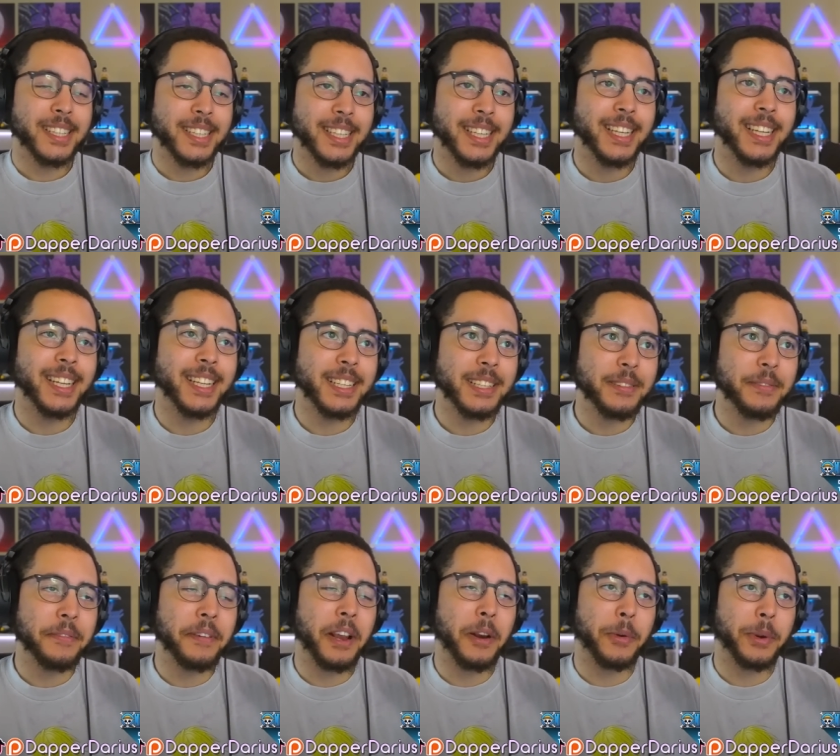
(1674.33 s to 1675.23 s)
It is
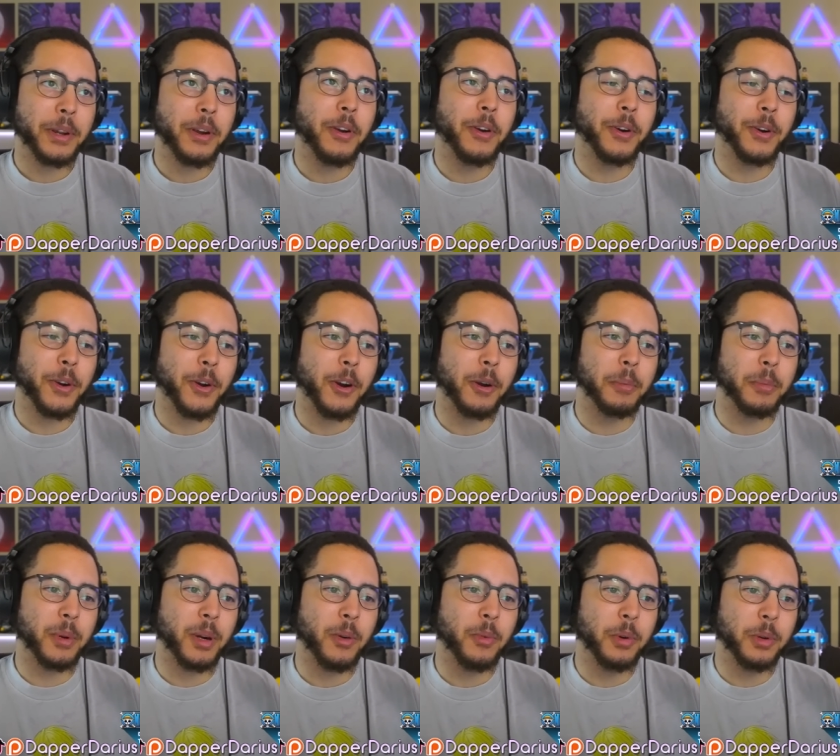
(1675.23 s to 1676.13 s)
very hard
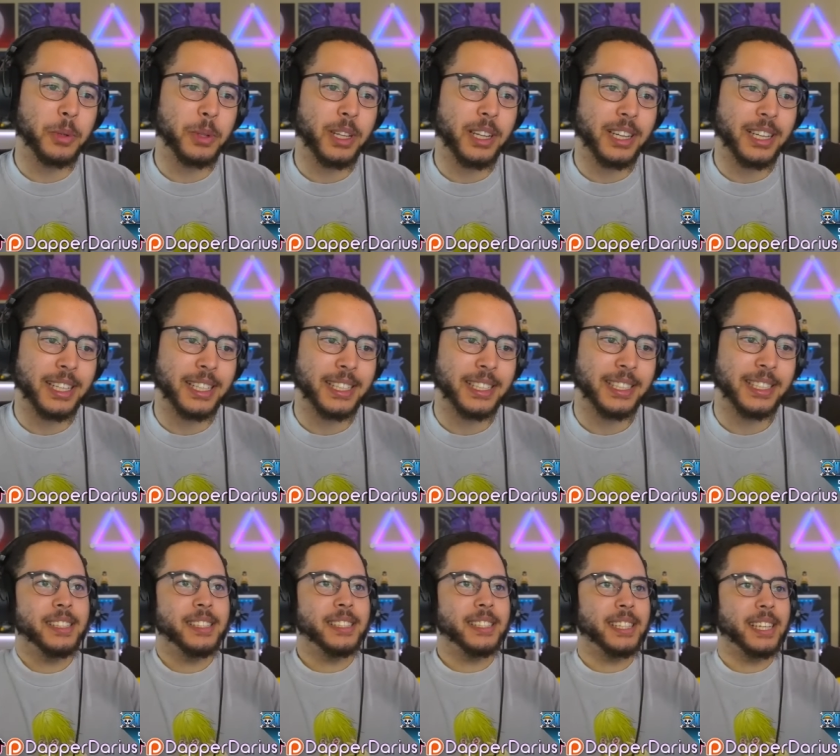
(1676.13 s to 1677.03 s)
armor, I won't lie.
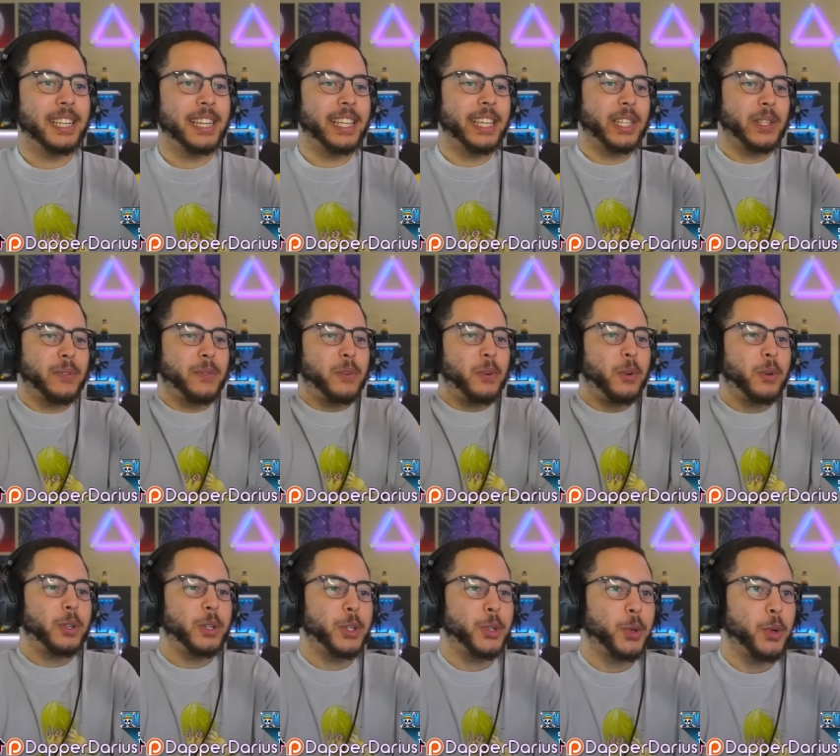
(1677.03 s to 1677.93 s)
And he has full
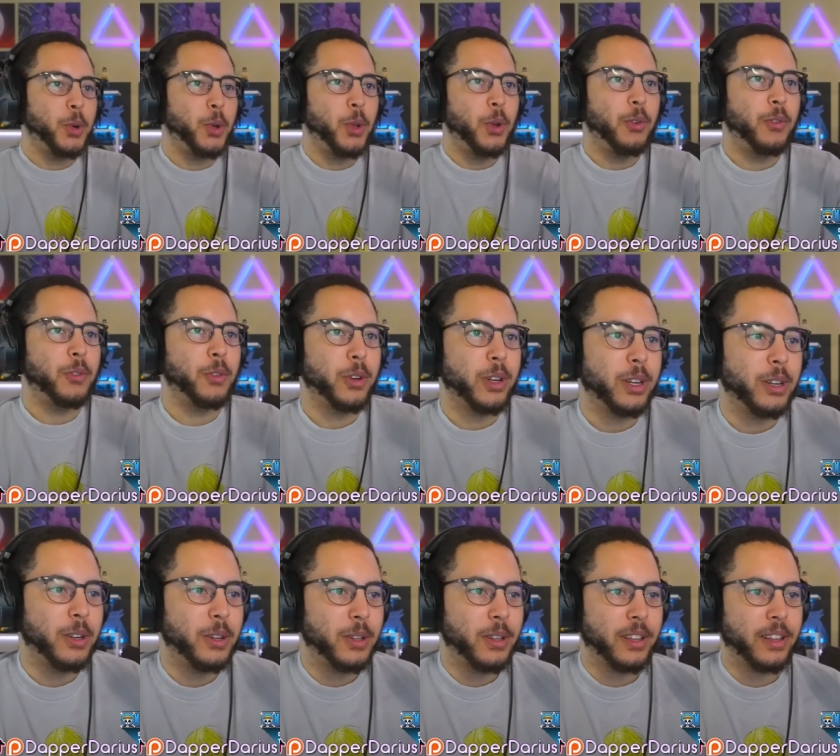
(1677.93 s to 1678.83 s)
control over it and
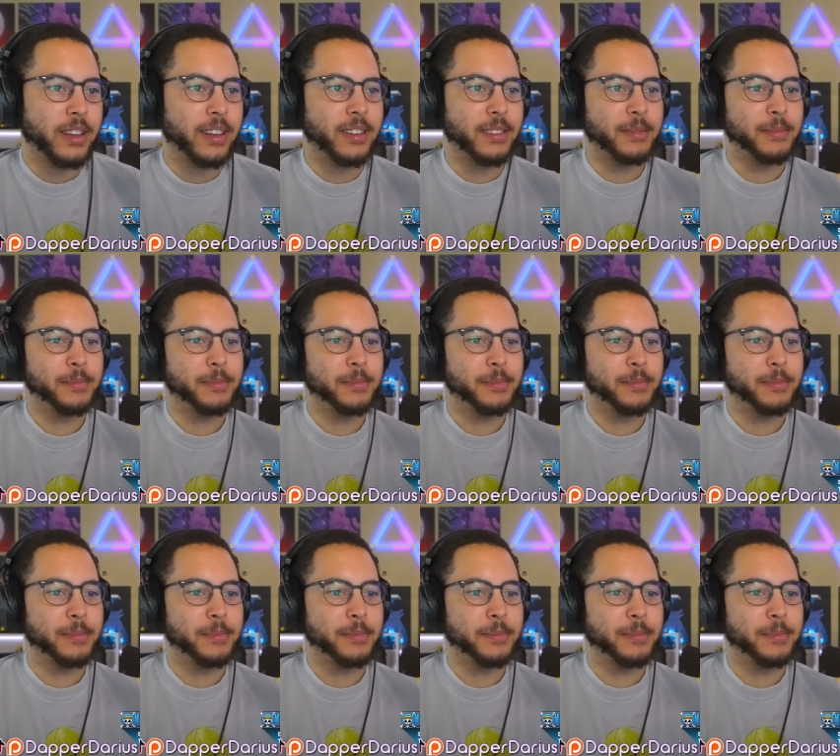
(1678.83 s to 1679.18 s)
all that.